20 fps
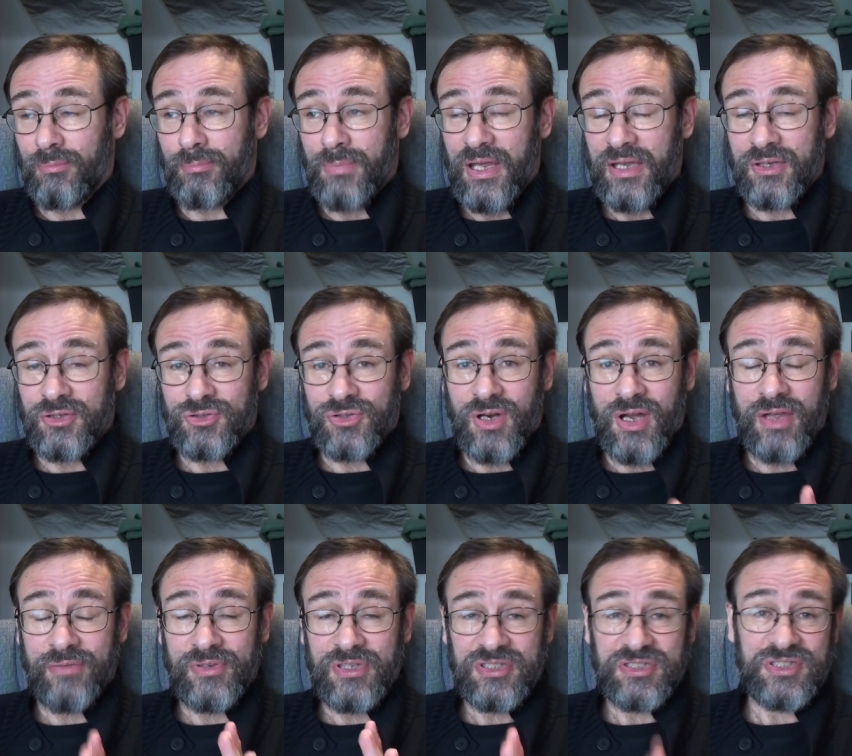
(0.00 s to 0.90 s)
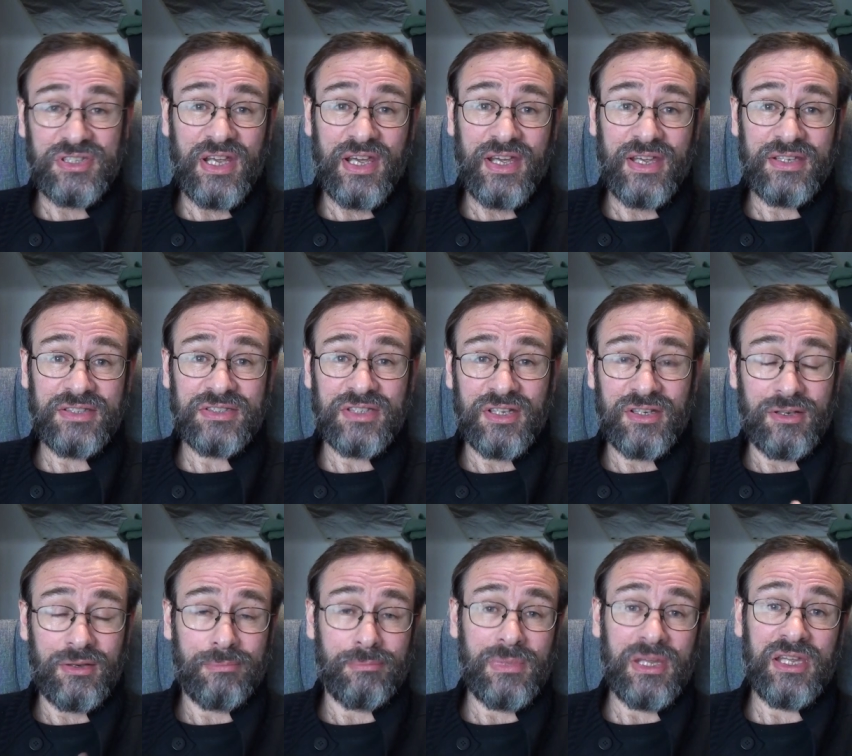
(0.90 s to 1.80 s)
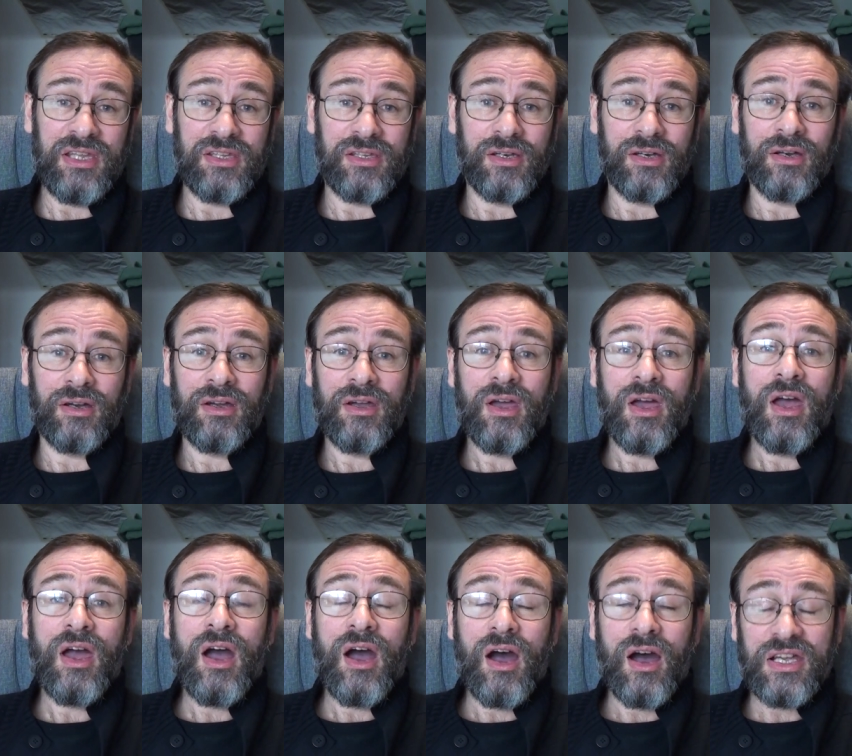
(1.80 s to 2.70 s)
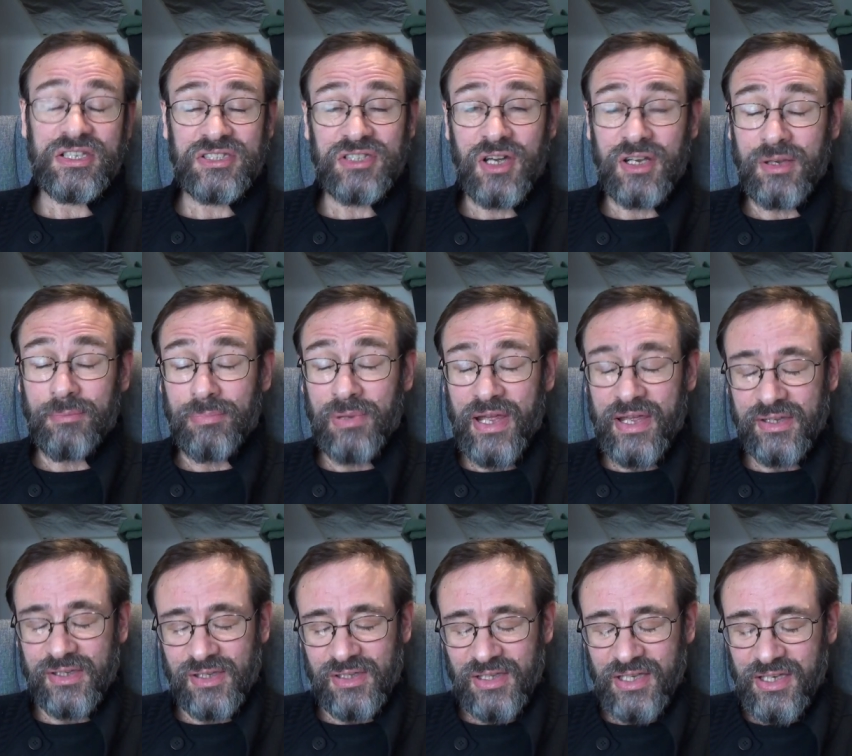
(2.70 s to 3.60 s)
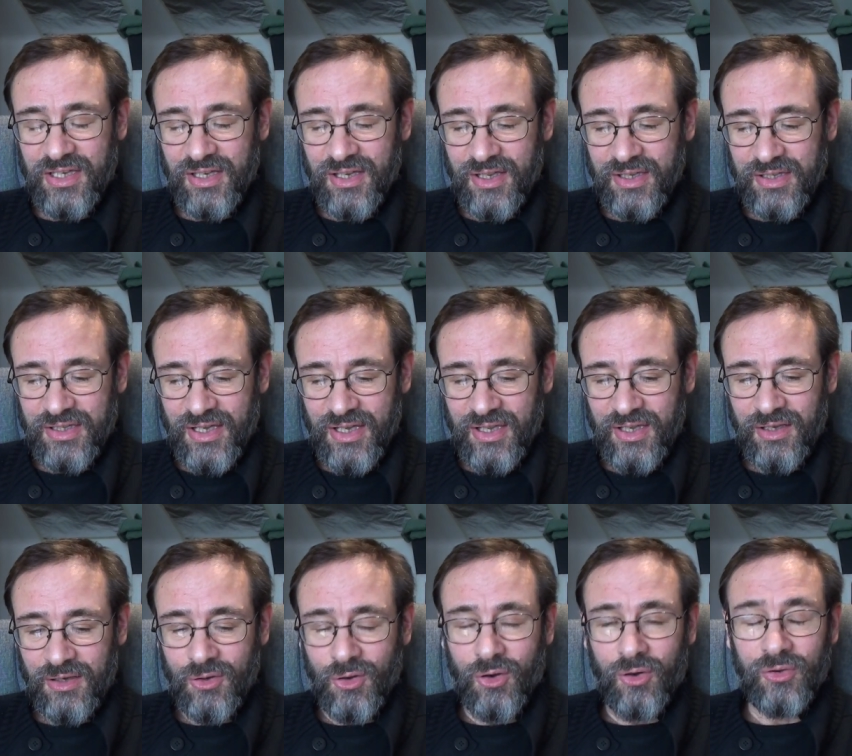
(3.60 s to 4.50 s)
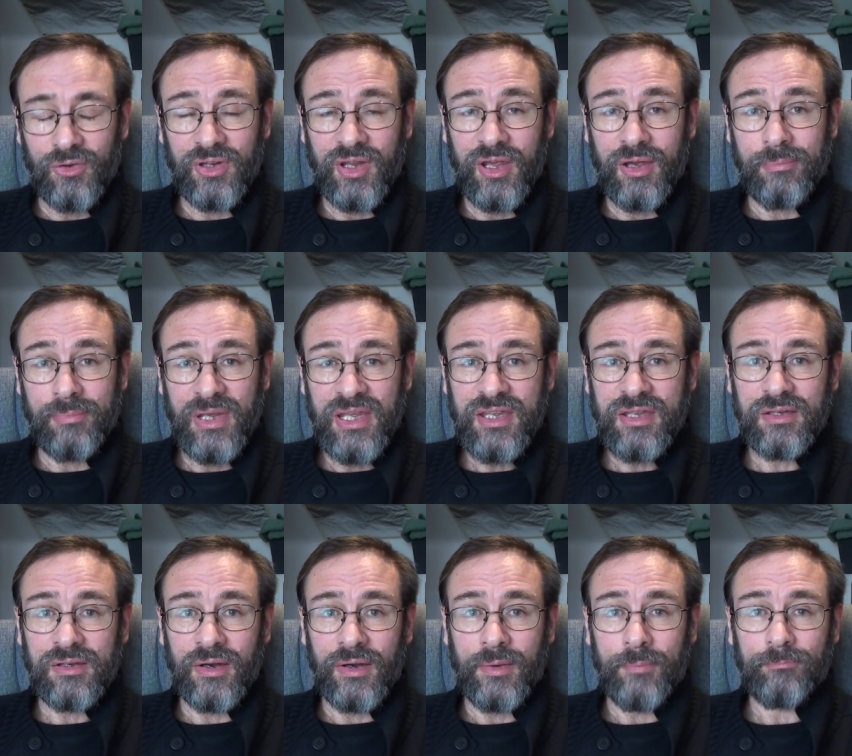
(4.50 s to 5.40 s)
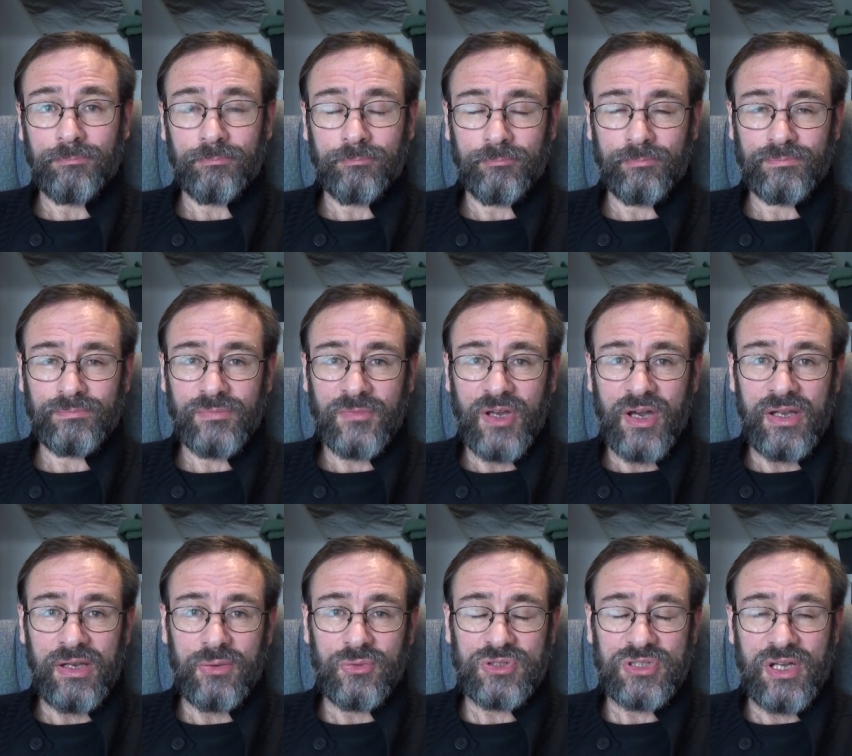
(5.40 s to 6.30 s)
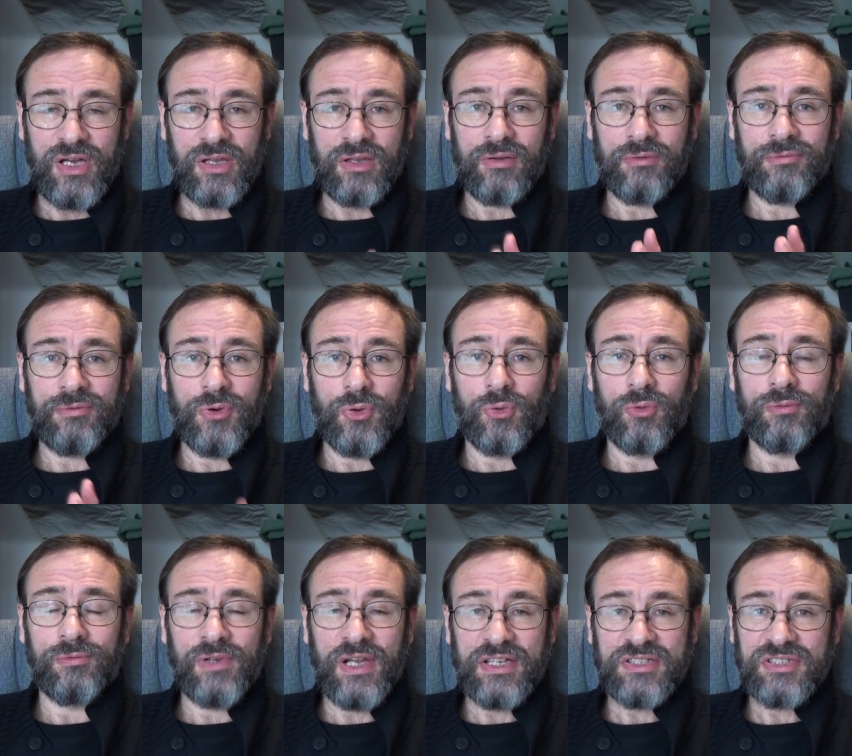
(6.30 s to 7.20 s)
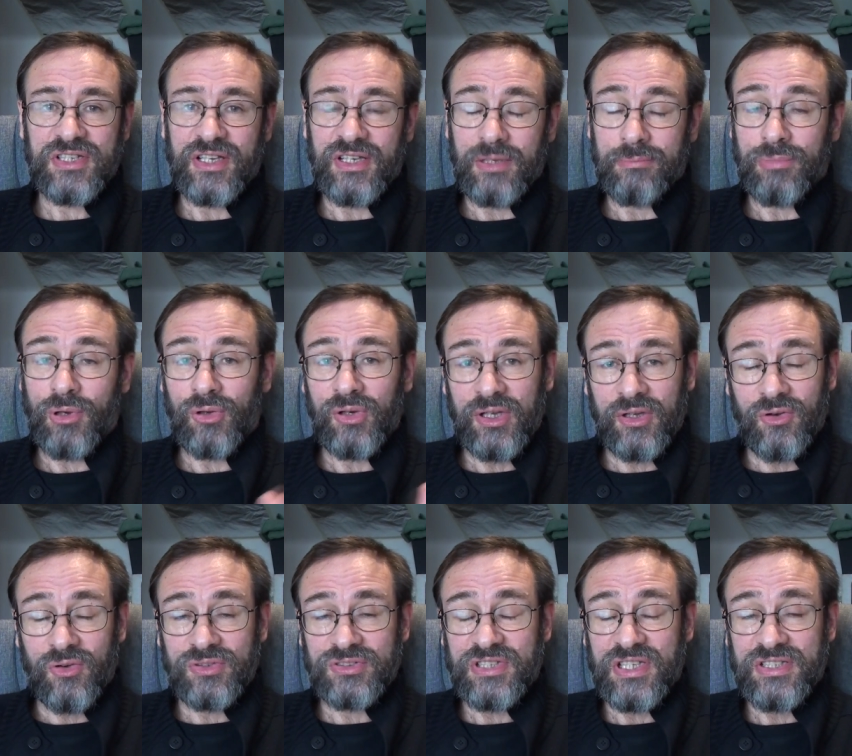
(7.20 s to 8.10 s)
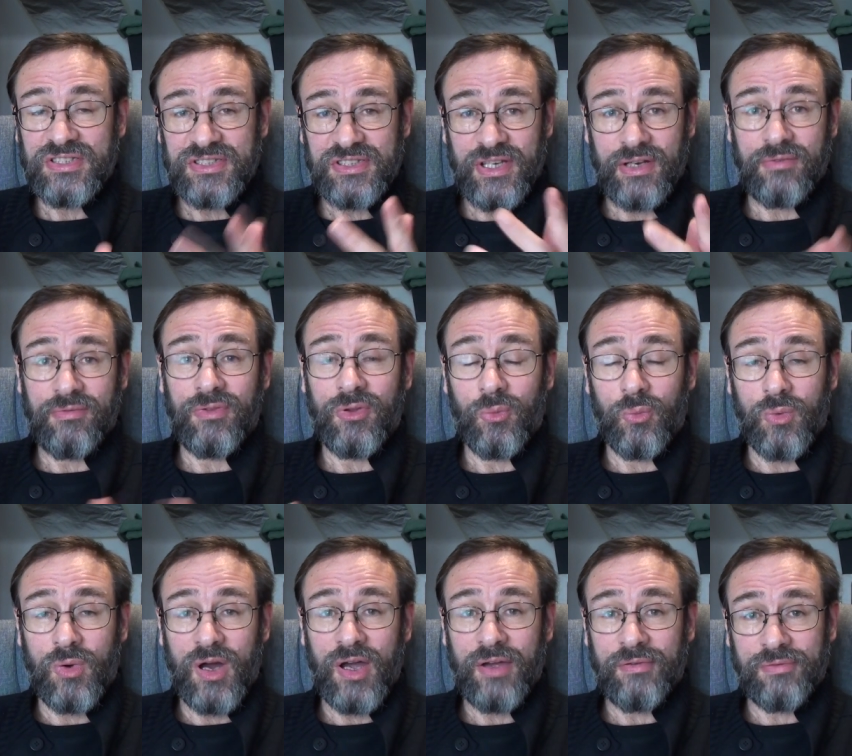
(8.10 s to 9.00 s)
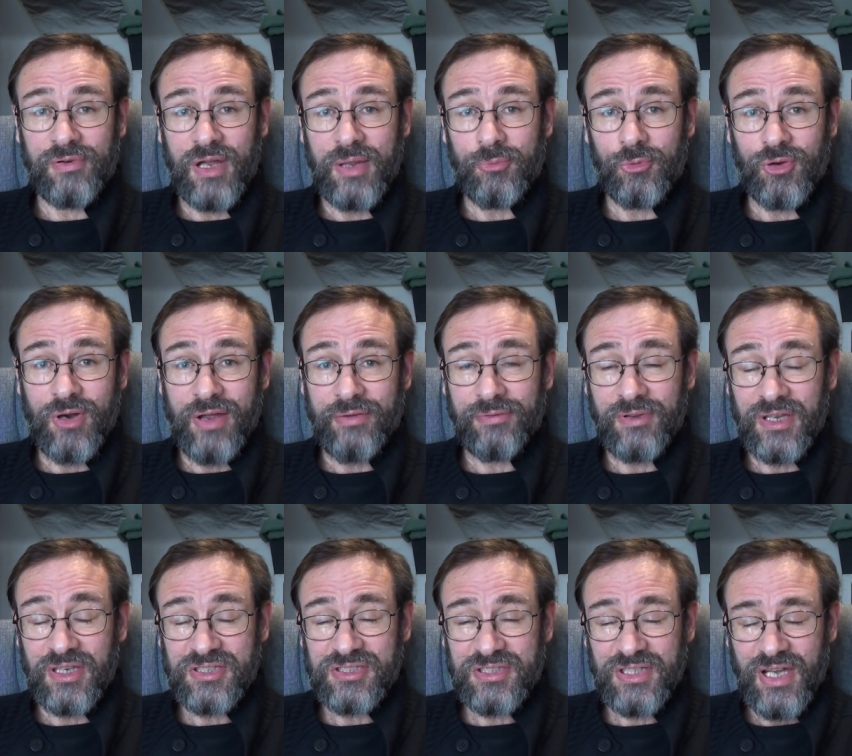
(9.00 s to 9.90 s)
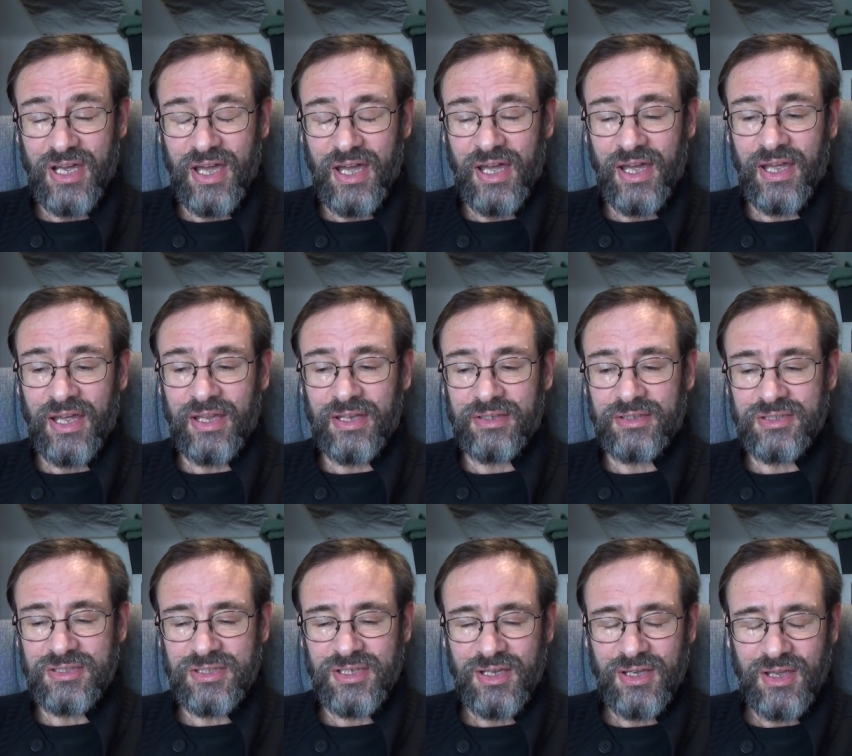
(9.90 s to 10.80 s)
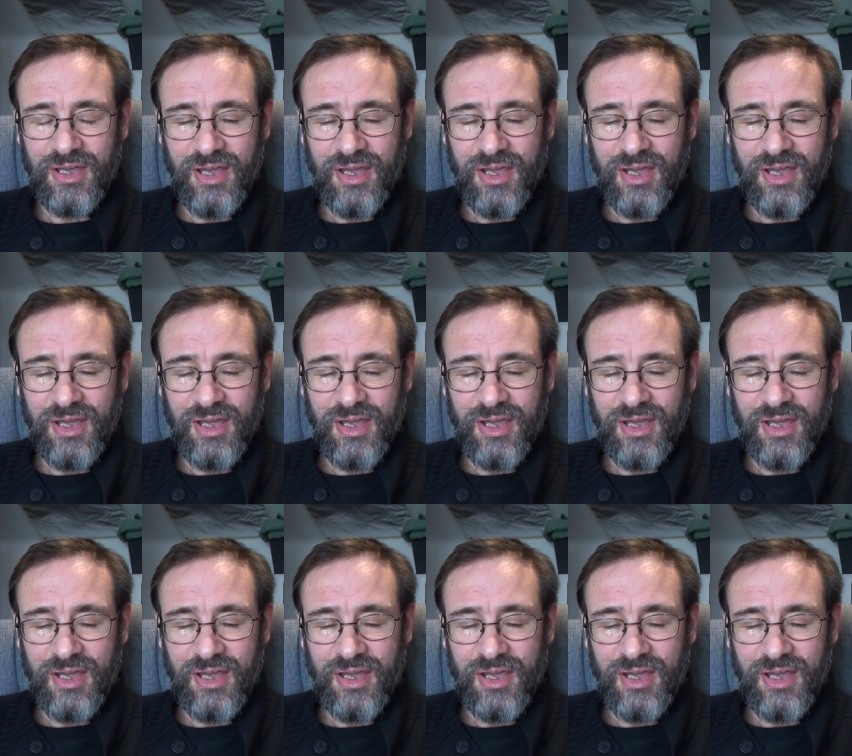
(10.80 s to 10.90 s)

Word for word: Mega Drive and SNES and Amiga. I started playing Elite again on the Amiga, and it was like full flat shaded polygons instead of the wireframe graphics, and